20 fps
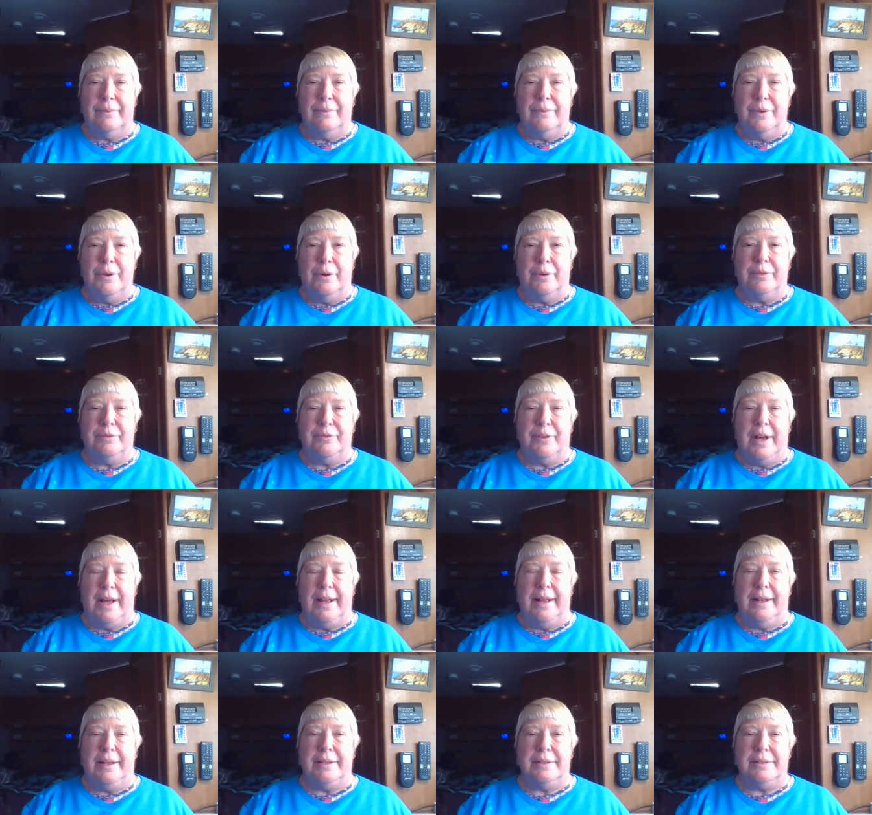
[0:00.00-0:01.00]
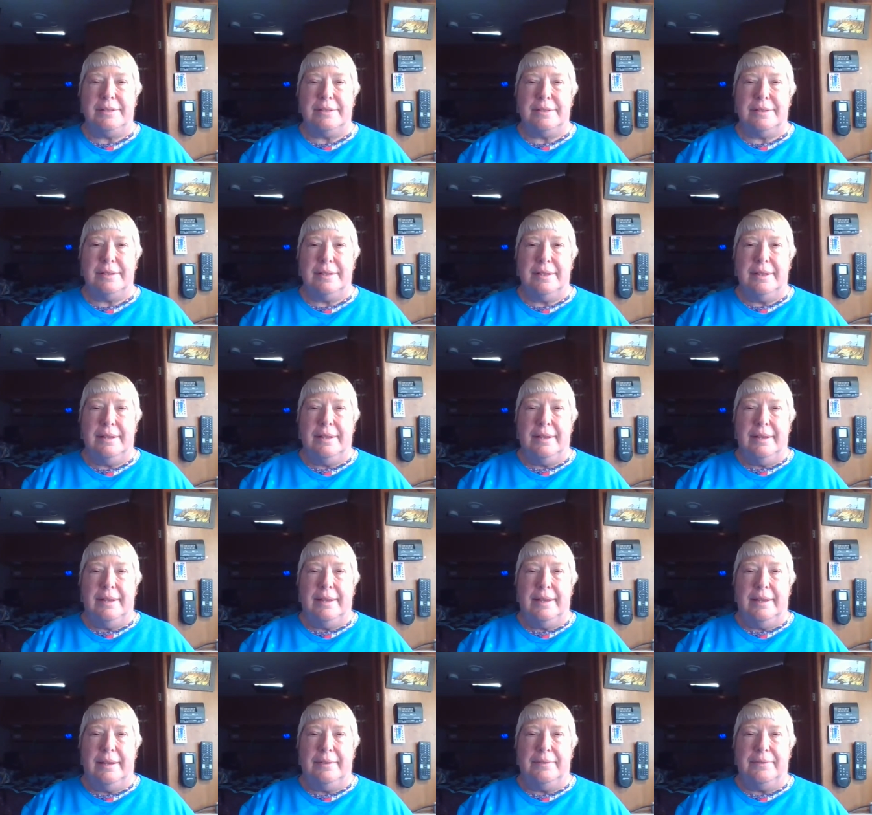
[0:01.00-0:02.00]
notify us
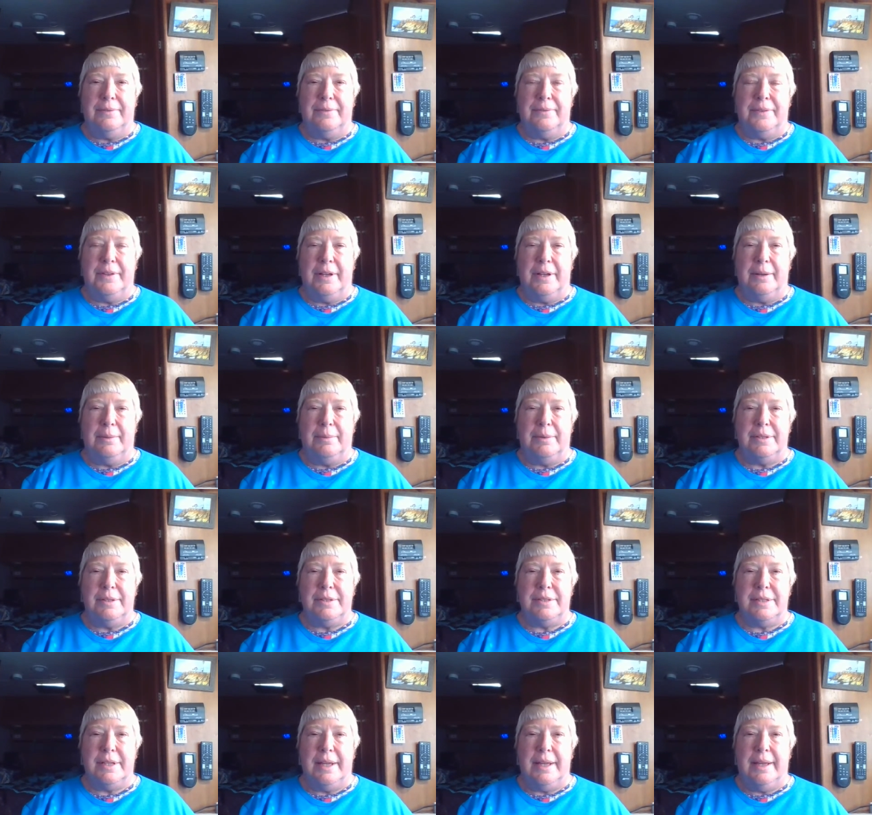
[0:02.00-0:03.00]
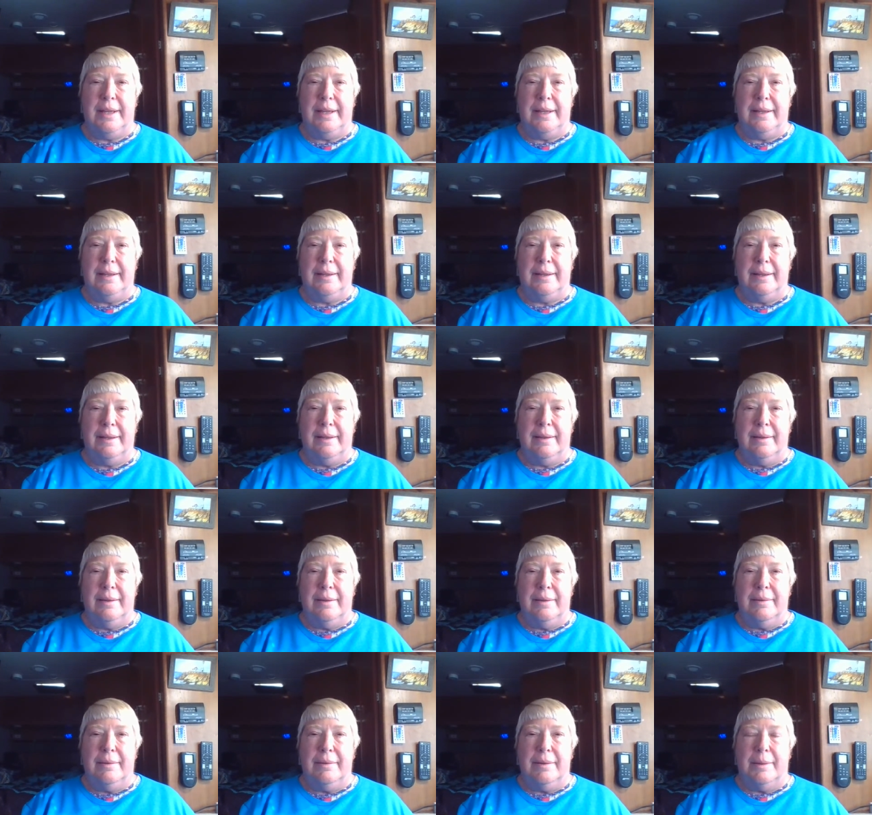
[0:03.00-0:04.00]
if there was a
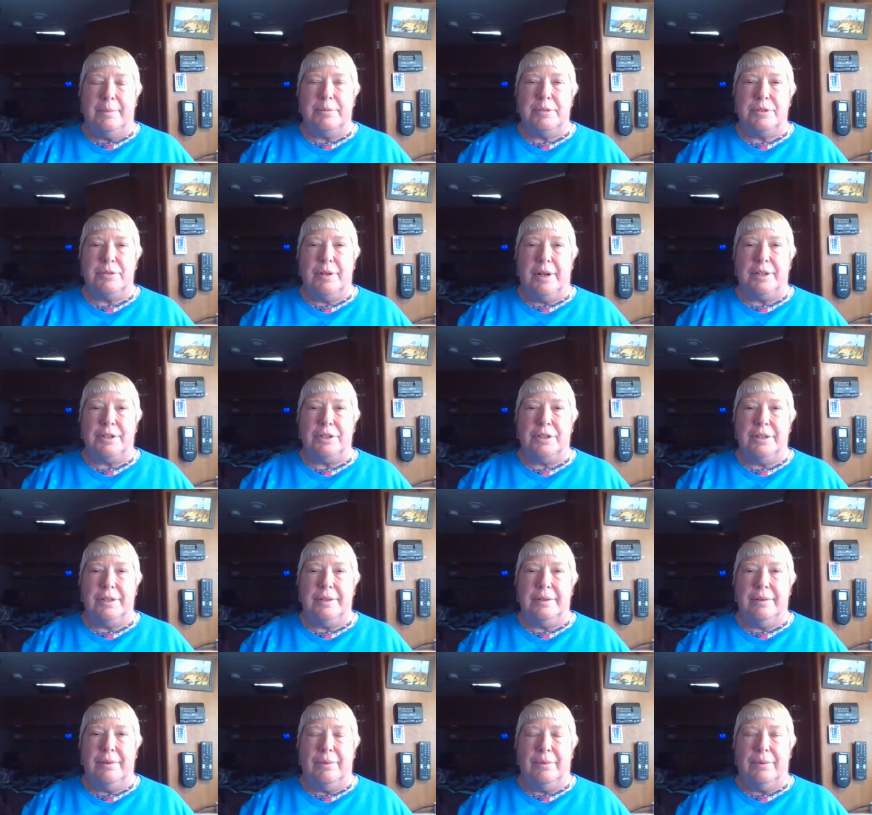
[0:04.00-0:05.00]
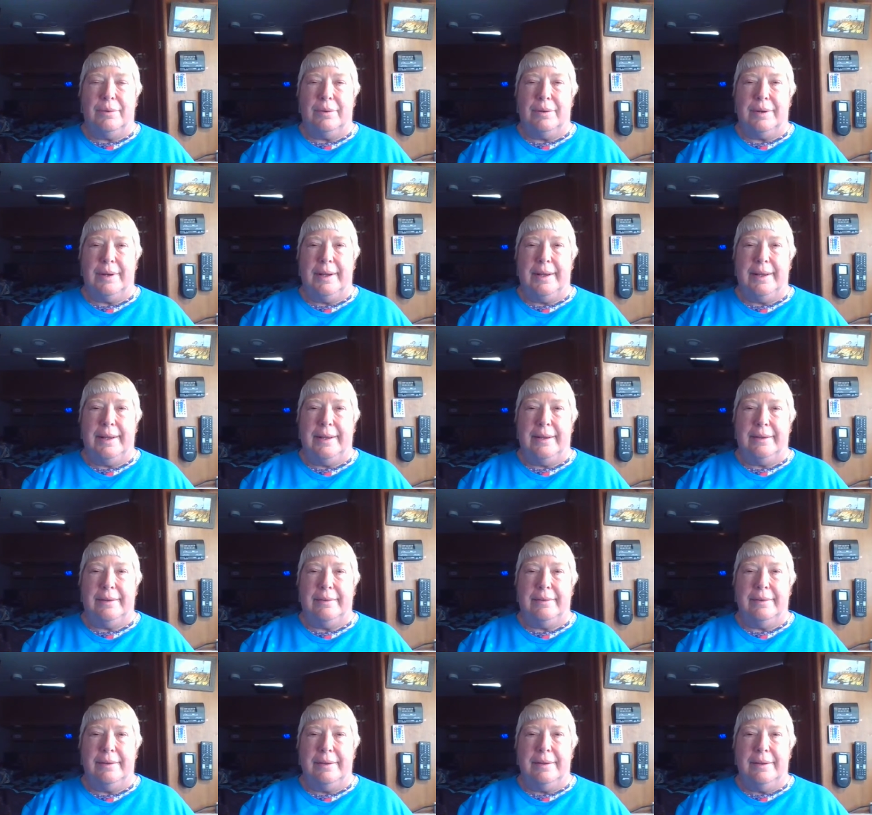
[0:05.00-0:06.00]
obstruction or a
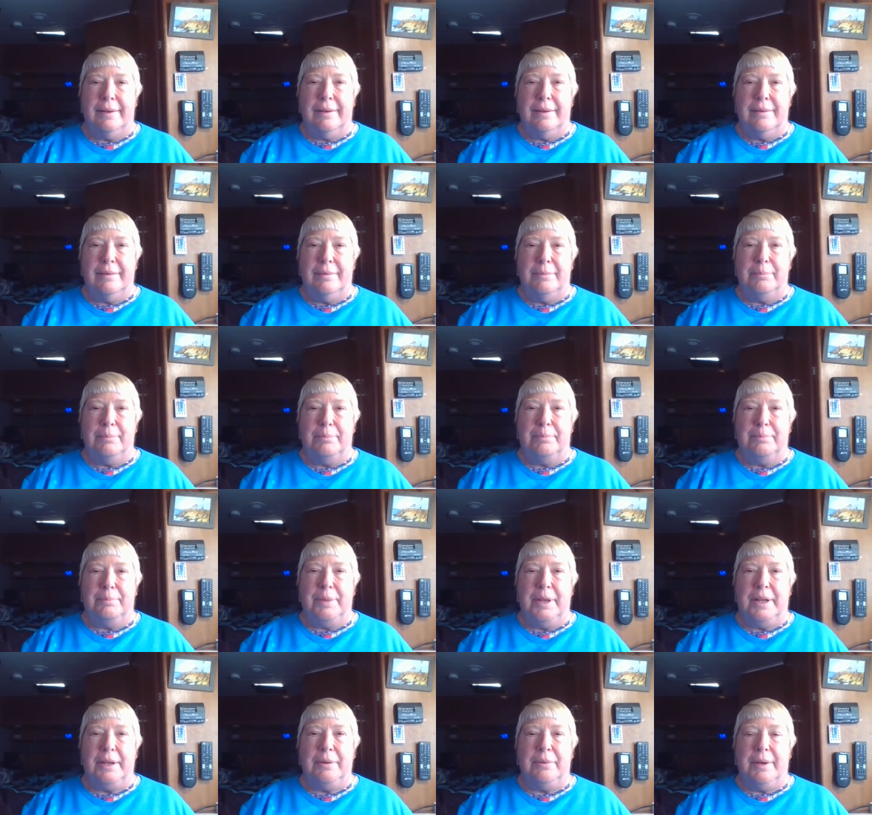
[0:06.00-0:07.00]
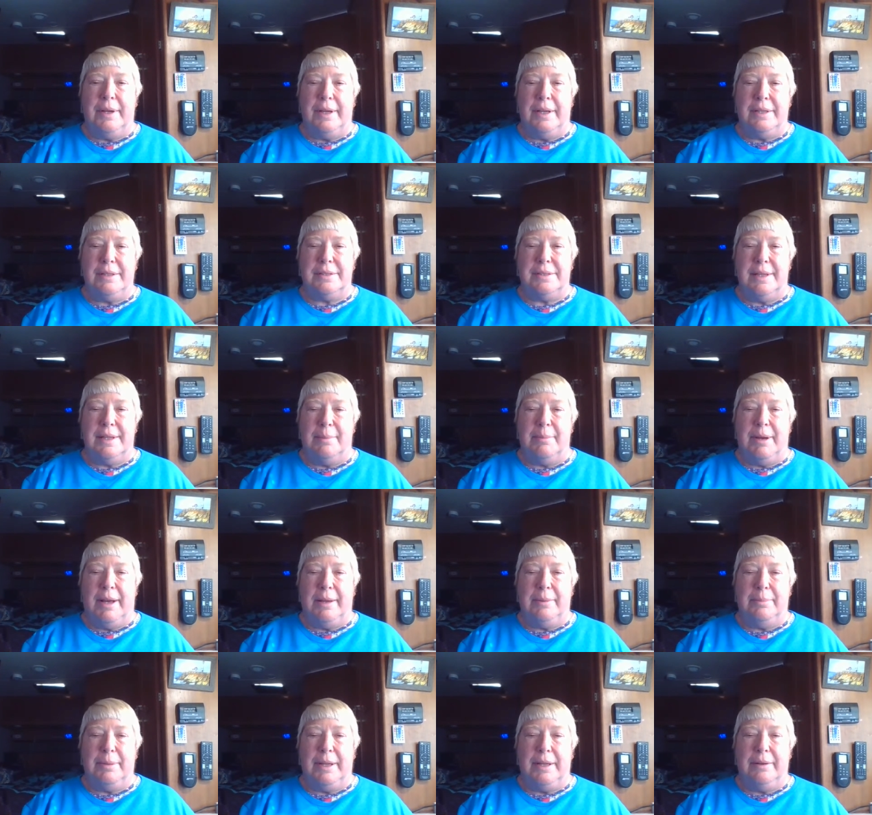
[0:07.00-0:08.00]
big rig, semi
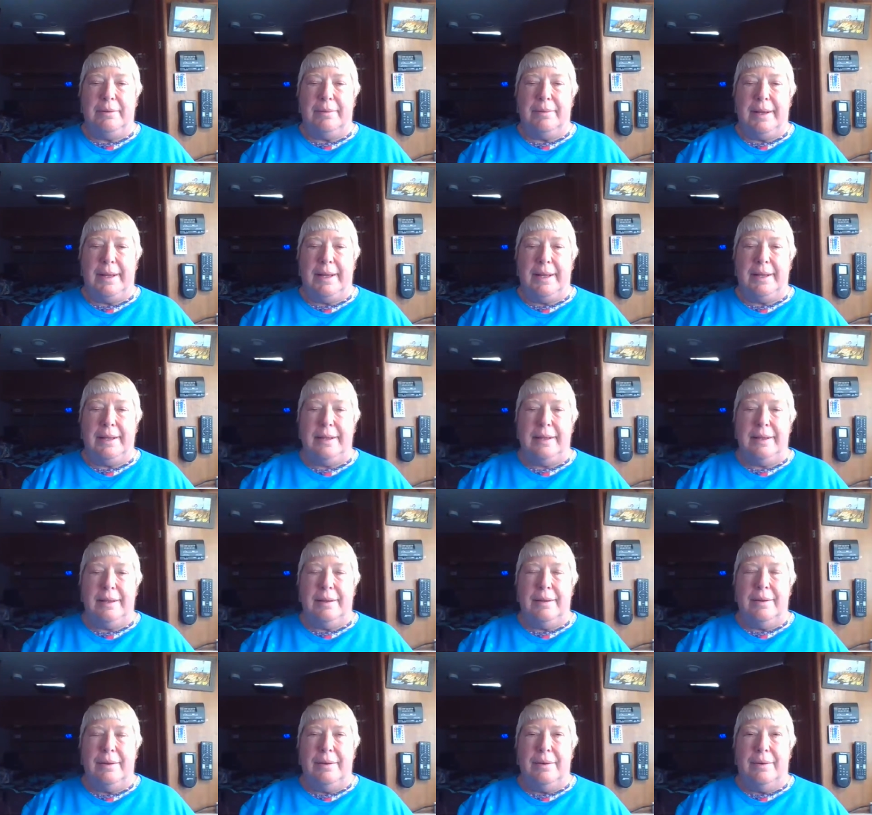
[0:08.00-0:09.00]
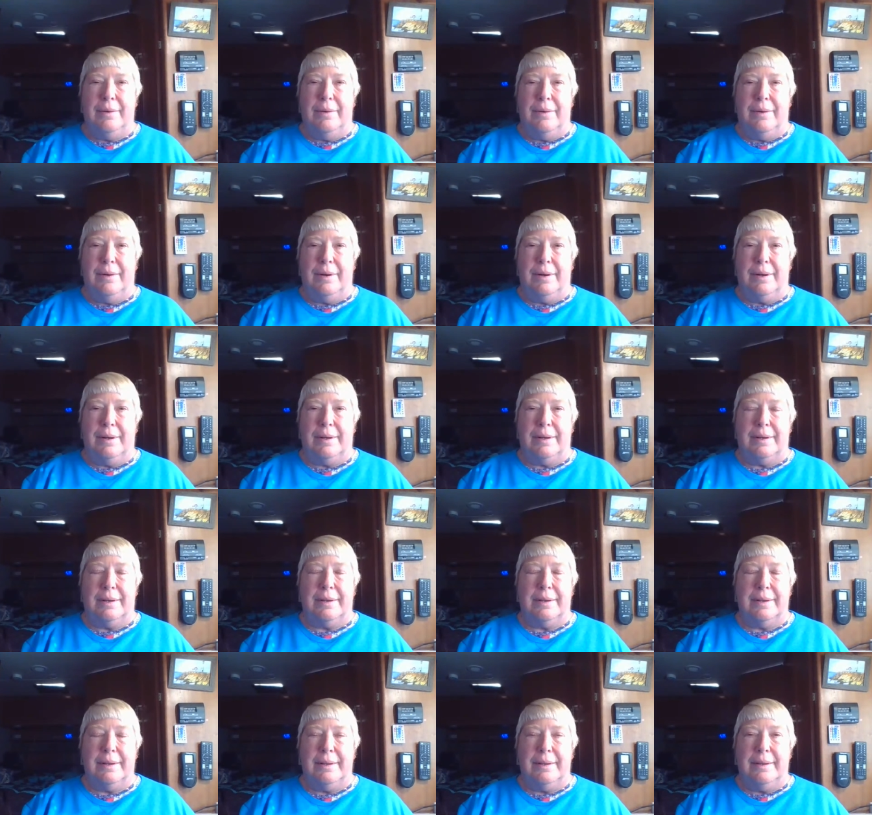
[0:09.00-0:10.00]
big rig,
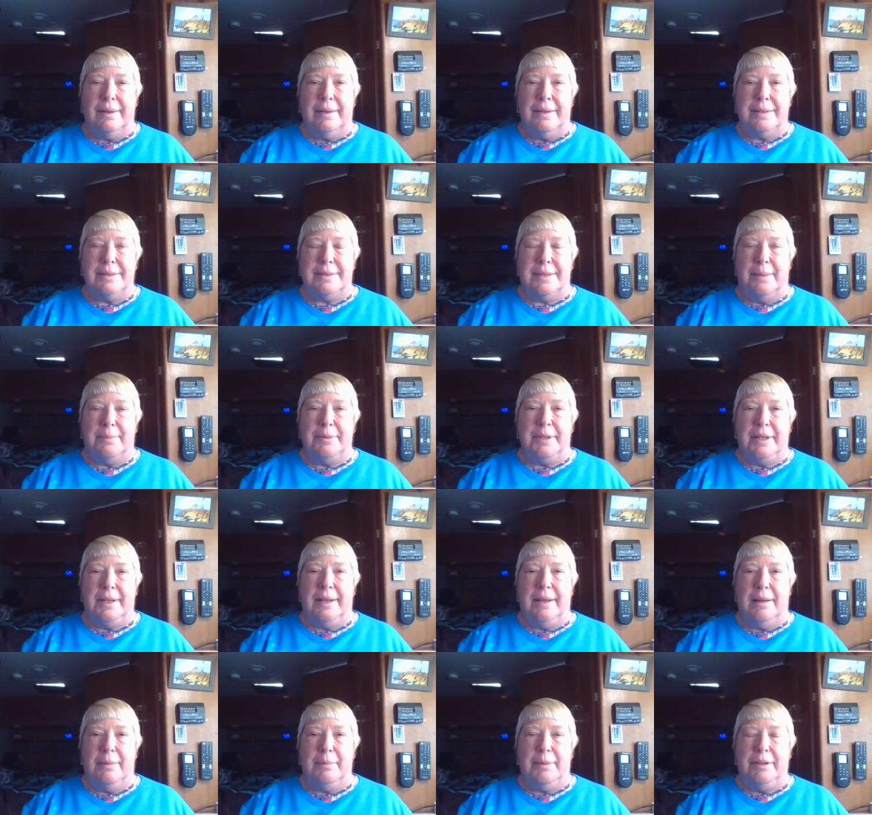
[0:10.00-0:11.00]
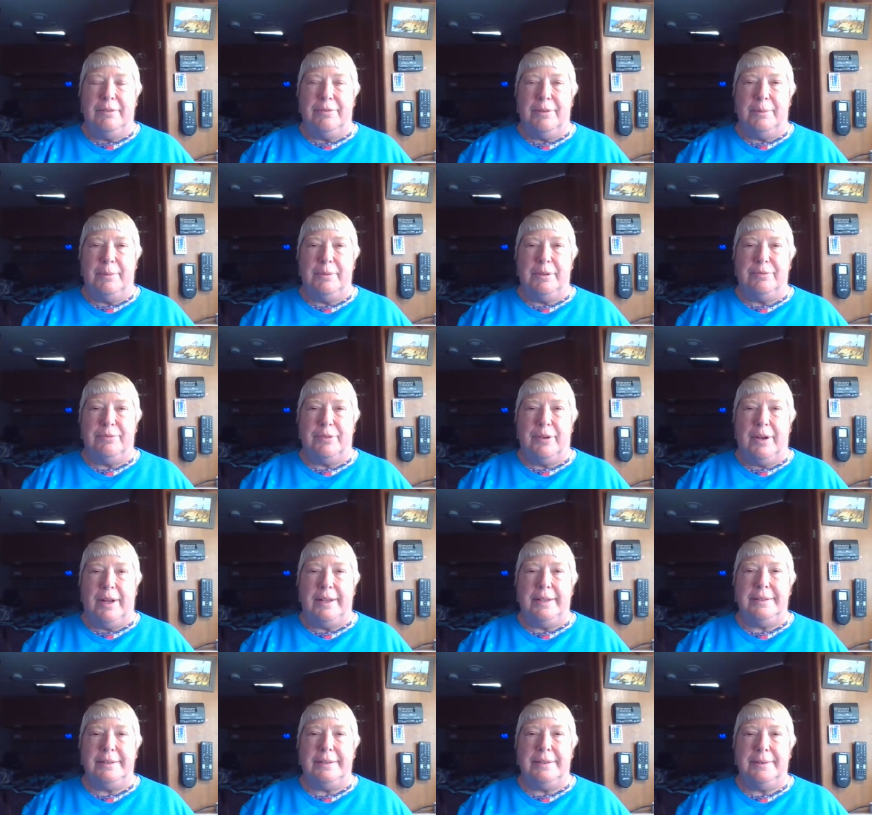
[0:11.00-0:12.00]
or something coming from the
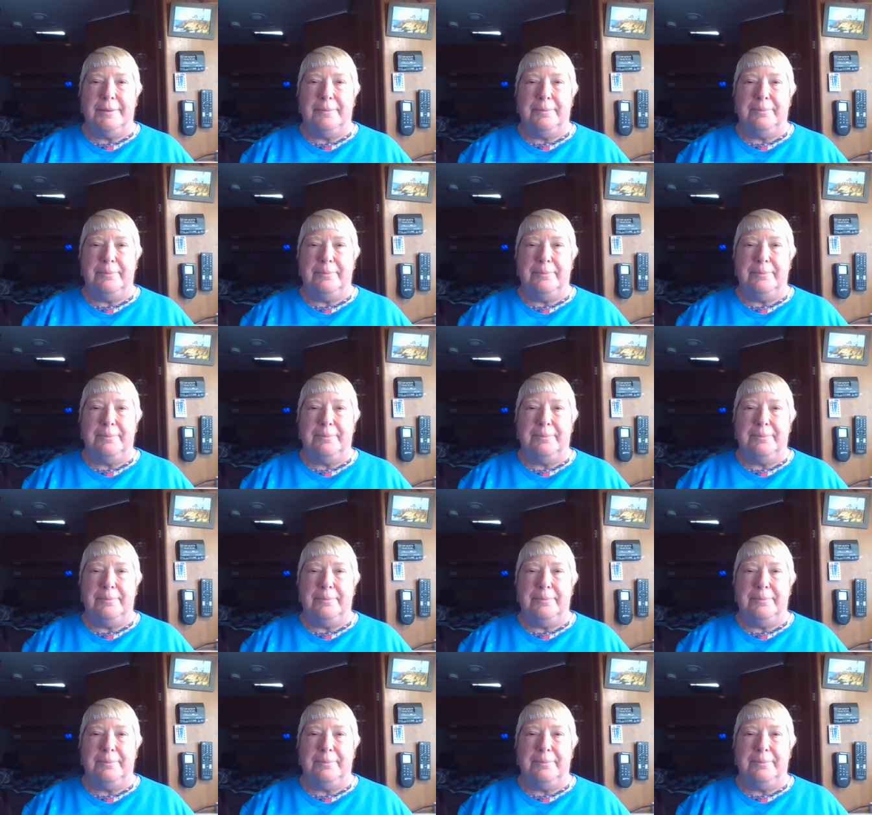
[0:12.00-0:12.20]
front.